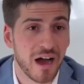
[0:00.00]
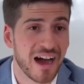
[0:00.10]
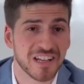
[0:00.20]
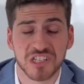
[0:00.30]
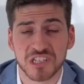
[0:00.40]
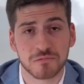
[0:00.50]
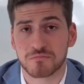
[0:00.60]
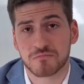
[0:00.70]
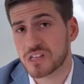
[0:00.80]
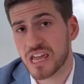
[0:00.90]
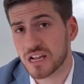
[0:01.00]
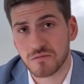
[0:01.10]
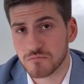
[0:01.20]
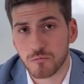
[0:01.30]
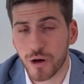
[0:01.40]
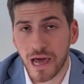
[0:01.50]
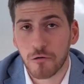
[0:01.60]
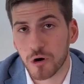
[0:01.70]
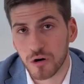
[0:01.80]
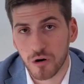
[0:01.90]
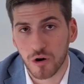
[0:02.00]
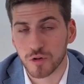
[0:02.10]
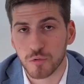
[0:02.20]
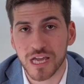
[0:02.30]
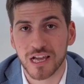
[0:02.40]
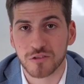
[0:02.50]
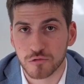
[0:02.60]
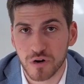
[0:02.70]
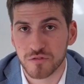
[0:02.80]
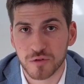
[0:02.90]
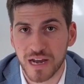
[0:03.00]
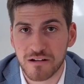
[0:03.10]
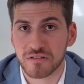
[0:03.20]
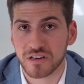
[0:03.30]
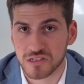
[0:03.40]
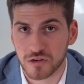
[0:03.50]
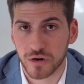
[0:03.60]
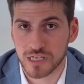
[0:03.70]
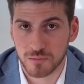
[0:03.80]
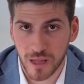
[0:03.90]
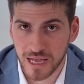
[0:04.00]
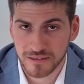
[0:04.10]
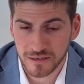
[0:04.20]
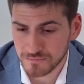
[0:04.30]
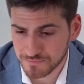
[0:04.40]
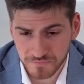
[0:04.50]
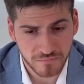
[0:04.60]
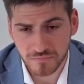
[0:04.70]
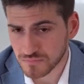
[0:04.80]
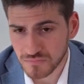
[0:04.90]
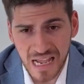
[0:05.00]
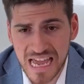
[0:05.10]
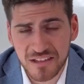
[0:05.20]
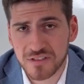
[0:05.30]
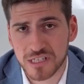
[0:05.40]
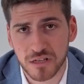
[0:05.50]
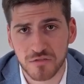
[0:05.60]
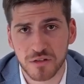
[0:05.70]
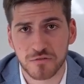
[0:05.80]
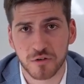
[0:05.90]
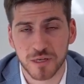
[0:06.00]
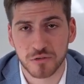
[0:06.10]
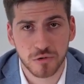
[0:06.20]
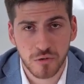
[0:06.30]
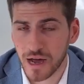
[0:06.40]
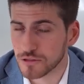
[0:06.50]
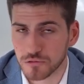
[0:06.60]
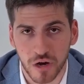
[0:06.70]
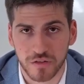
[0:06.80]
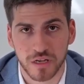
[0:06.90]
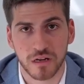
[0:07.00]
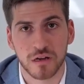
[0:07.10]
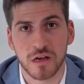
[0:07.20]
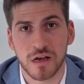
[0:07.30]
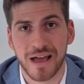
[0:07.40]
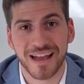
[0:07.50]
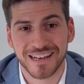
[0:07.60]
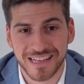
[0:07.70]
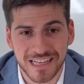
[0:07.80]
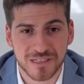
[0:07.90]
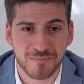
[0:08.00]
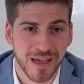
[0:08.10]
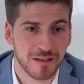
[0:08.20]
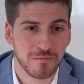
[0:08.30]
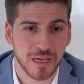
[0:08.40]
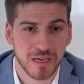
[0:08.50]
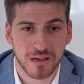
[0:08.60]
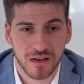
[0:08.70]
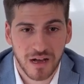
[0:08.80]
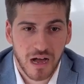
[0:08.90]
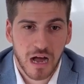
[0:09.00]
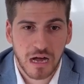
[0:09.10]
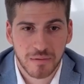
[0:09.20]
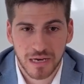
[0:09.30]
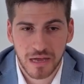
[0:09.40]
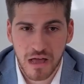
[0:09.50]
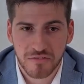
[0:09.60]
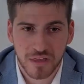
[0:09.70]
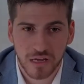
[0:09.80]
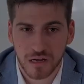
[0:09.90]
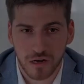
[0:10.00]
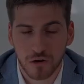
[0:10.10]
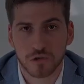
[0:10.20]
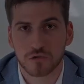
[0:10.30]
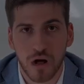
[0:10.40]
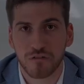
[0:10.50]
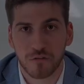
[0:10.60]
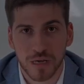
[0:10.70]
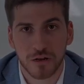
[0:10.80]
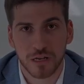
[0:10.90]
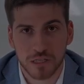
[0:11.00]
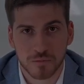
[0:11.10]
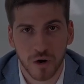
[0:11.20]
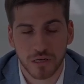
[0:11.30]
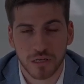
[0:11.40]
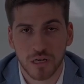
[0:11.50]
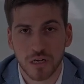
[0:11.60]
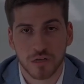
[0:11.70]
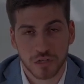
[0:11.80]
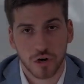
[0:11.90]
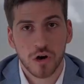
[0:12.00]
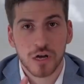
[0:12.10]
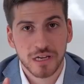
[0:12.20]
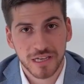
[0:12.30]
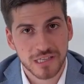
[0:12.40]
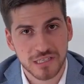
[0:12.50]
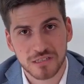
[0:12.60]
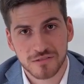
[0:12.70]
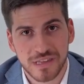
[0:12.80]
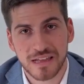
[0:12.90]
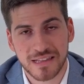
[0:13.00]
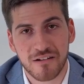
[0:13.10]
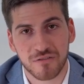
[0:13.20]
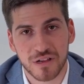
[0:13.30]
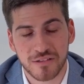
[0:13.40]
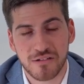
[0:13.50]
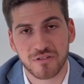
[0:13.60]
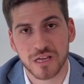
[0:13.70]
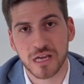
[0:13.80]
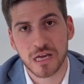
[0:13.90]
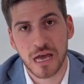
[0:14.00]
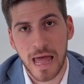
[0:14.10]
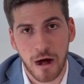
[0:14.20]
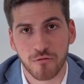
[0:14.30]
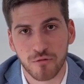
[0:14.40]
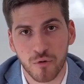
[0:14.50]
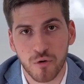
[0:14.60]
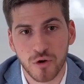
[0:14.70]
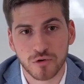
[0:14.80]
I just take 1 hour on the weekend to review that everything is going as planned. And if there's nothing for me to do, I do nothing. And this made me, I mean, I think close to $500,000 at this point. So it's definitely helpful